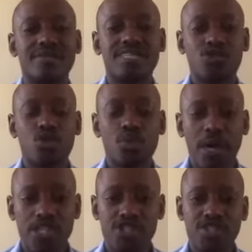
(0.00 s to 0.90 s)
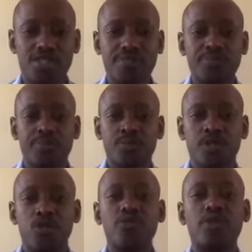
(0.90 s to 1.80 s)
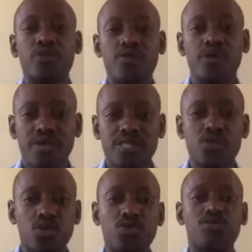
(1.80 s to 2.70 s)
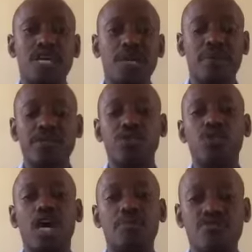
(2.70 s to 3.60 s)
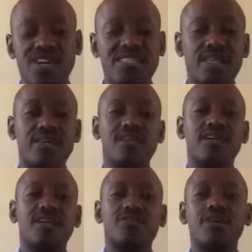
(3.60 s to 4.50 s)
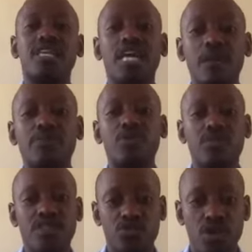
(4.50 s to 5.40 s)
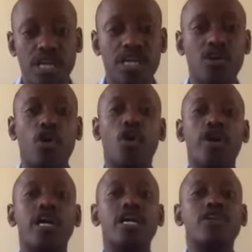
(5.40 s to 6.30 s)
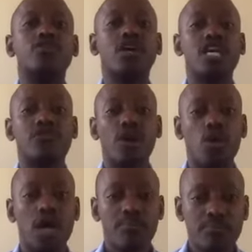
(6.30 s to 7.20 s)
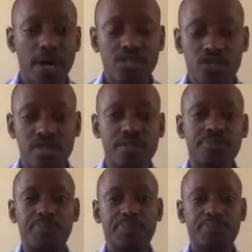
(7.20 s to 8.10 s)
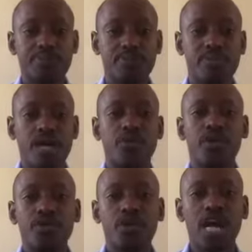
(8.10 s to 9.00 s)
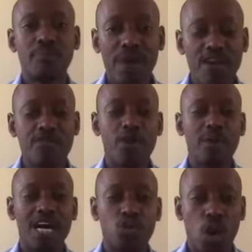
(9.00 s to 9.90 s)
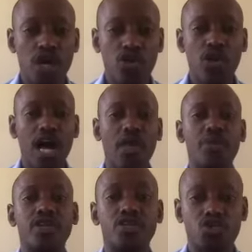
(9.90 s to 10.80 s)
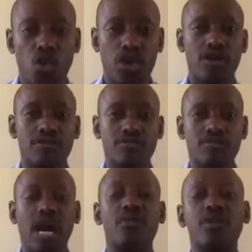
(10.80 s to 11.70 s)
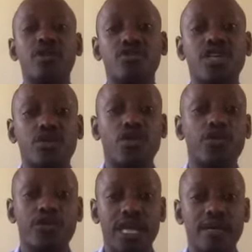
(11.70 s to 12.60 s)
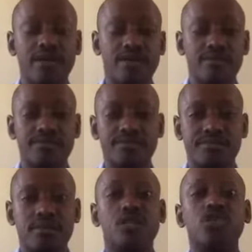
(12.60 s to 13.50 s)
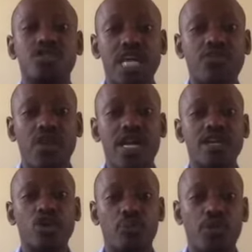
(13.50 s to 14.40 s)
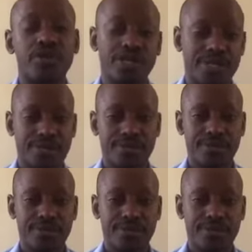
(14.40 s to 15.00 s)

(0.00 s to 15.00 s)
It's too much. You even rather risk to get a person who can be trusted, then he helps you with the stocking, or you identify one person that you can buy from at one go, and then you stock, and then you settle your thing. You start running your project.